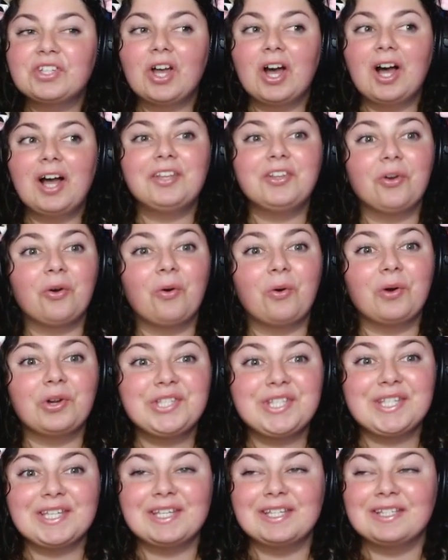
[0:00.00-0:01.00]
got your
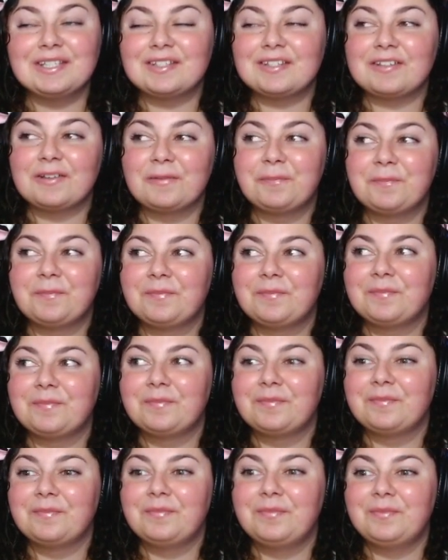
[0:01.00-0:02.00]
horses.
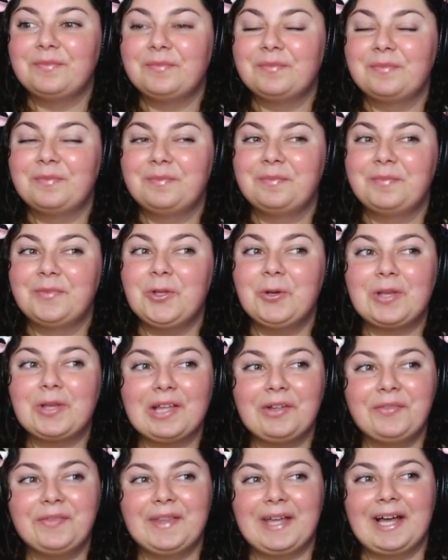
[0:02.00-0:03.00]
You
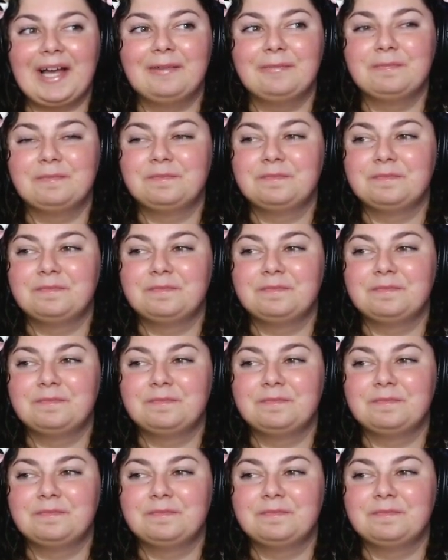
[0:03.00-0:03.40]
killed that.